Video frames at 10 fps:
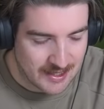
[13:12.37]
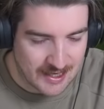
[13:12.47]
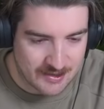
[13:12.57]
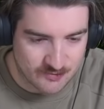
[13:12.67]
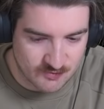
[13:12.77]

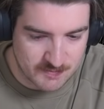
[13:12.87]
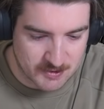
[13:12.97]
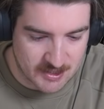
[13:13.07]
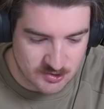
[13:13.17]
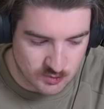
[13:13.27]
I had a
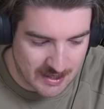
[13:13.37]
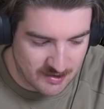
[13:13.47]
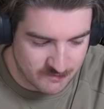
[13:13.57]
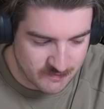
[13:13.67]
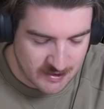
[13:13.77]
3-putt on
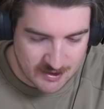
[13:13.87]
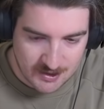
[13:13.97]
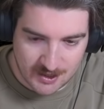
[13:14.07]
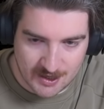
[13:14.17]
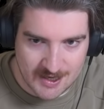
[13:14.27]

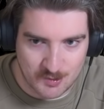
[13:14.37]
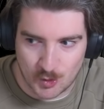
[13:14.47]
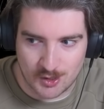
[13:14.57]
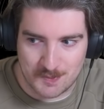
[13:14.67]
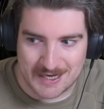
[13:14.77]
12, like I hit
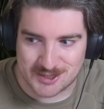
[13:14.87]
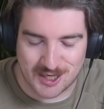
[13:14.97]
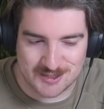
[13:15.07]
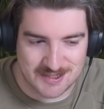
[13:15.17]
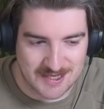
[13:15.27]
one of the best
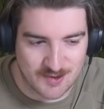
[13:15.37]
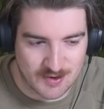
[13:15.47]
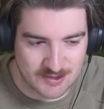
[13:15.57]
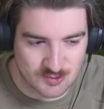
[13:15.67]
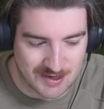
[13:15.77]
shots of the year
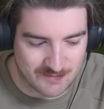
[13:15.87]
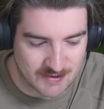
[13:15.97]
on 12.